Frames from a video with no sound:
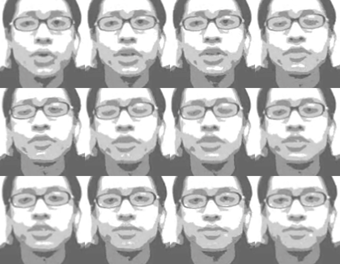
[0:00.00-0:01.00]
So
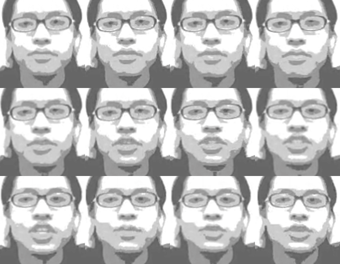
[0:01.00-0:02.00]
his first
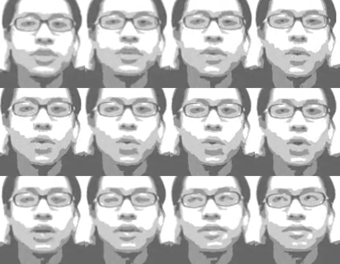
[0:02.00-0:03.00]

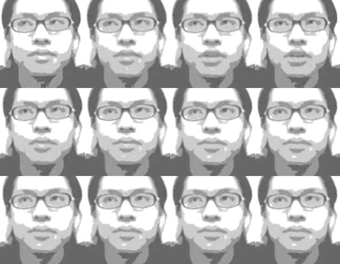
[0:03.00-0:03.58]
misconception or